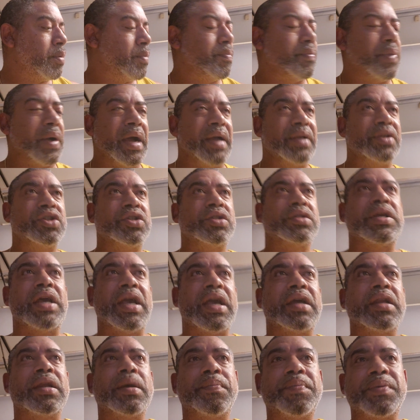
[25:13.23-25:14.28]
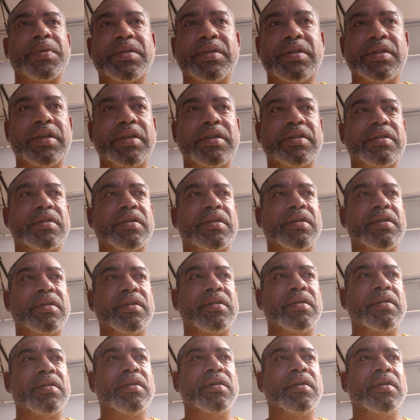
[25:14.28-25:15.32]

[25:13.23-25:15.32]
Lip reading: by taking a position